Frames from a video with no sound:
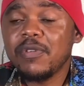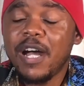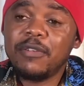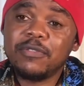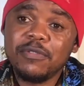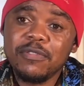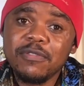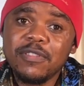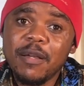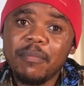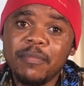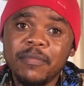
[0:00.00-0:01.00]
how to use
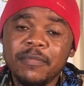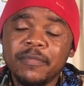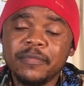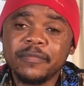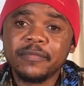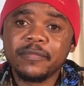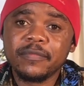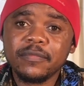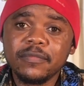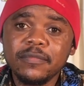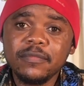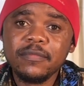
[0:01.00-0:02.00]
them.
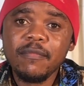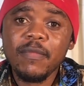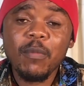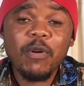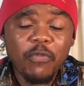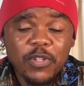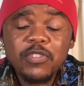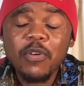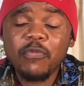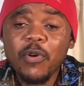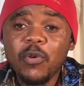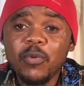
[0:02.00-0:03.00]
But first of
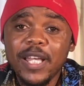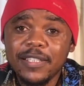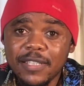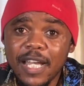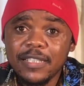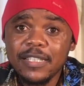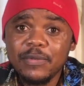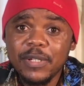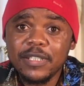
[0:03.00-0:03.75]
all, we are starting with